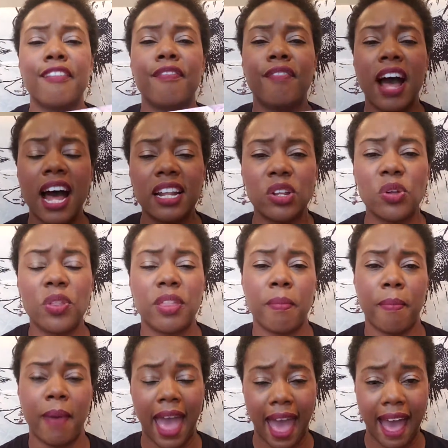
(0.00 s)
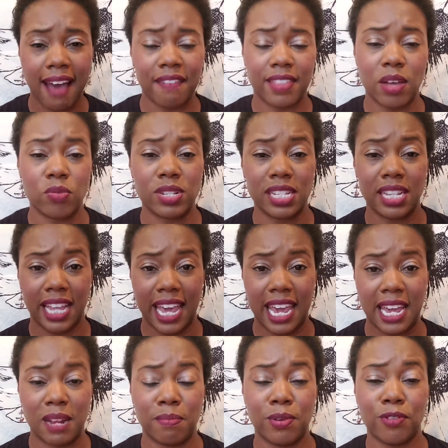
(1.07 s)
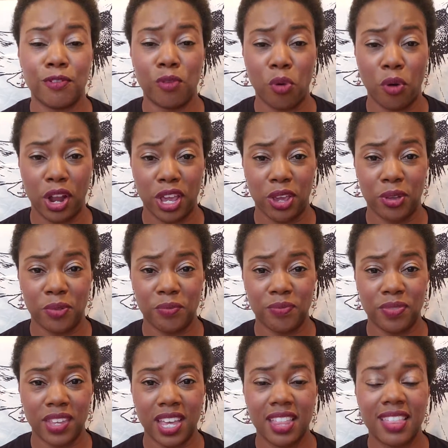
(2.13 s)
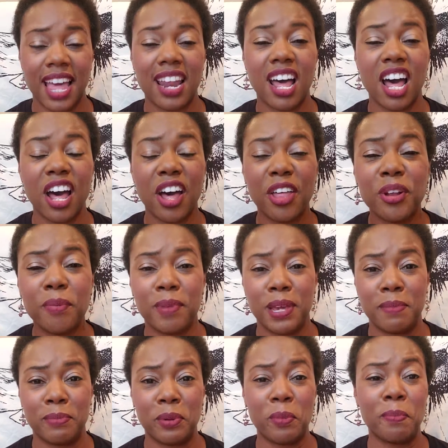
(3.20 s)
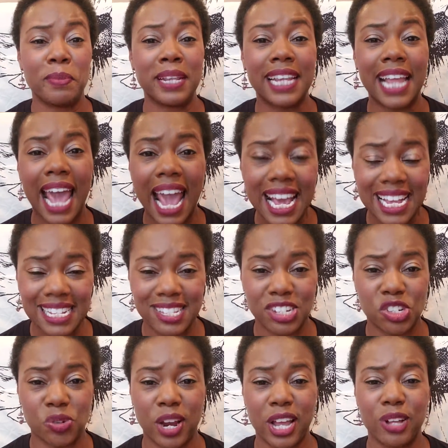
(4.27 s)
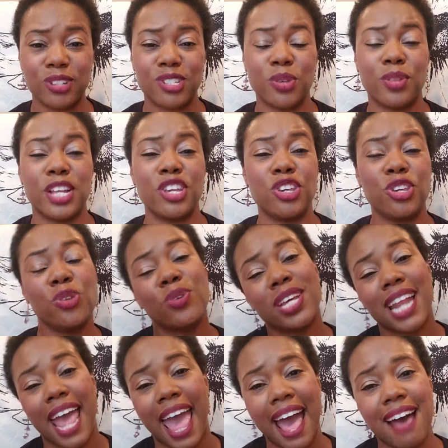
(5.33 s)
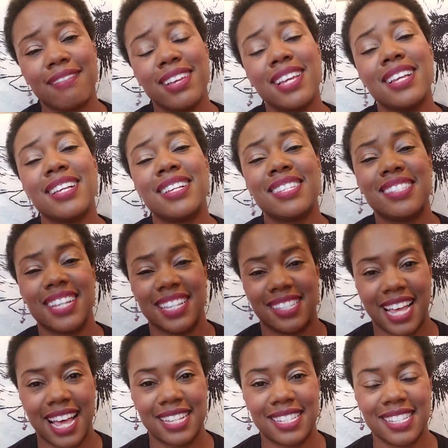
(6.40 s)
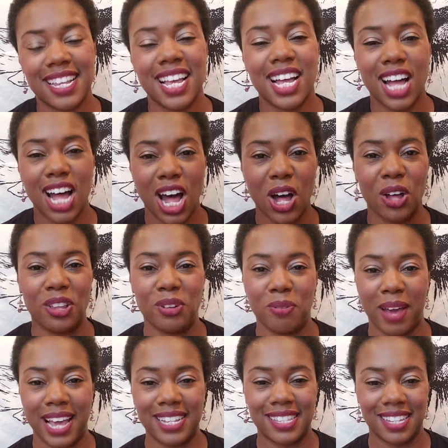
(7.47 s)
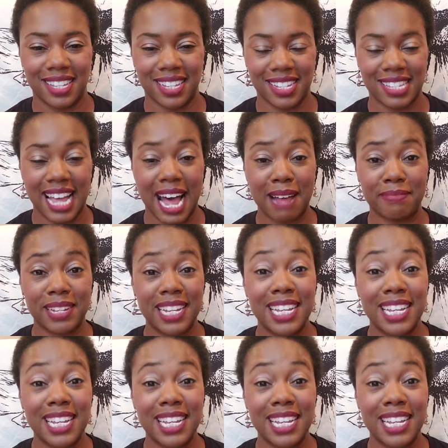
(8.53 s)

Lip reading: Follow the path that was laid before you, that other people blazed the trail so that you could have success all the way to the top.